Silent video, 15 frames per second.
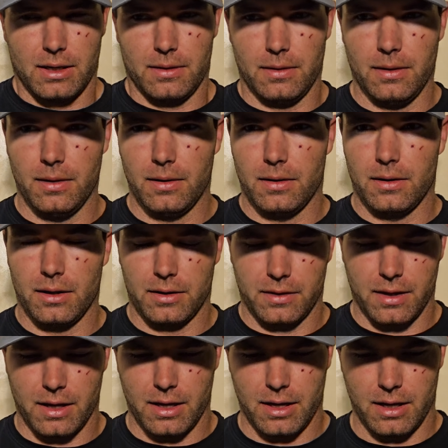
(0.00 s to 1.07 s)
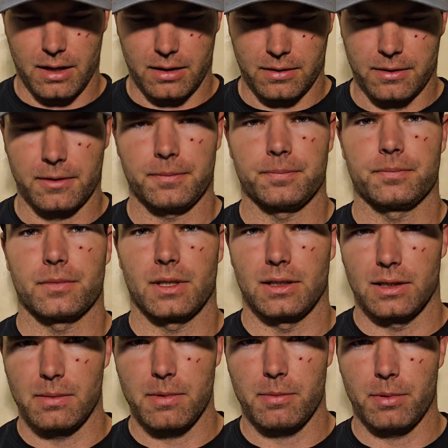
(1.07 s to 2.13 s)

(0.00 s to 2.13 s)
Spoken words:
And then let me